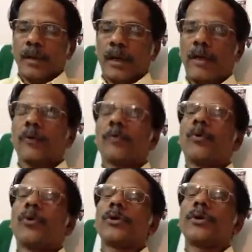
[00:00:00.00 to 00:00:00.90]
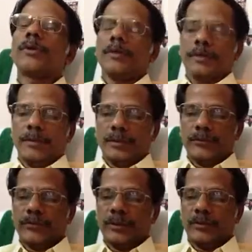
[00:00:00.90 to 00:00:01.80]
Our body
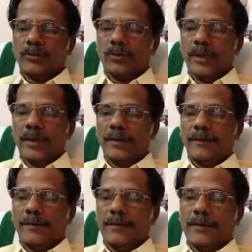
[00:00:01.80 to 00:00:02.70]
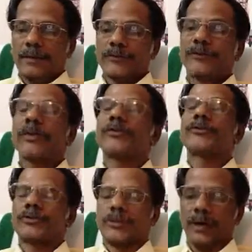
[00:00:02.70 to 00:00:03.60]
is said to have
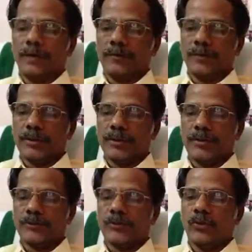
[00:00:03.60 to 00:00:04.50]
6 shelters